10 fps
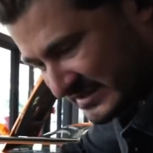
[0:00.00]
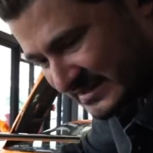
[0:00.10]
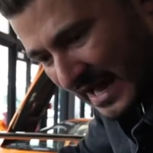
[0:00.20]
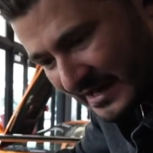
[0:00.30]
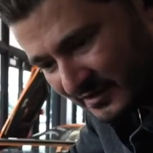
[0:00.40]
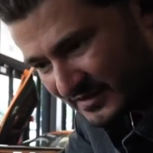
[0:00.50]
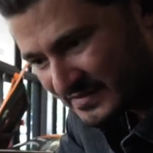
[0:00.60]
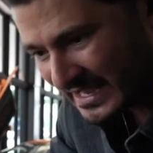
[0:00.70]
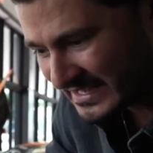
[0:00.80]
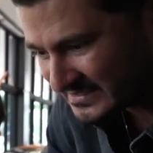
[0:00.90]
style than
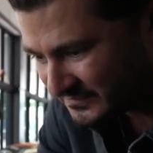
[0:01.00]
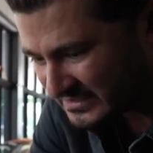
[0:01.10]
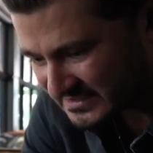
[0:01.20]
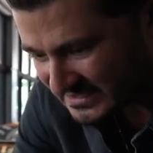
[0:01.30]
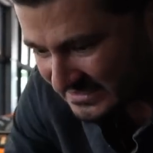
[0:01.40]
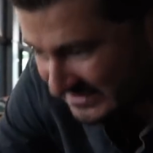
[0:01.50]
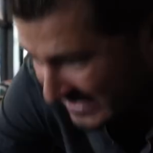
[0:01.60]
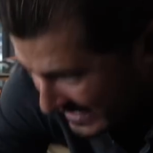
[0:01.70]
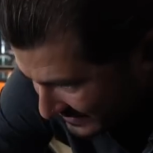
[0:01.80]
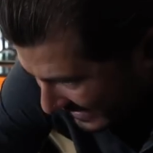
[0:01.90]
the SV seats.
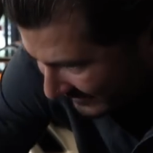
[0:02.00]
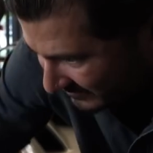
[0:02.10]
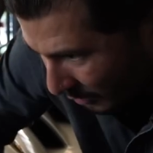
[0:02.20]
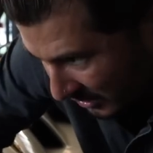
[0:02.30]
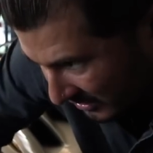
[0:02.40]
They have more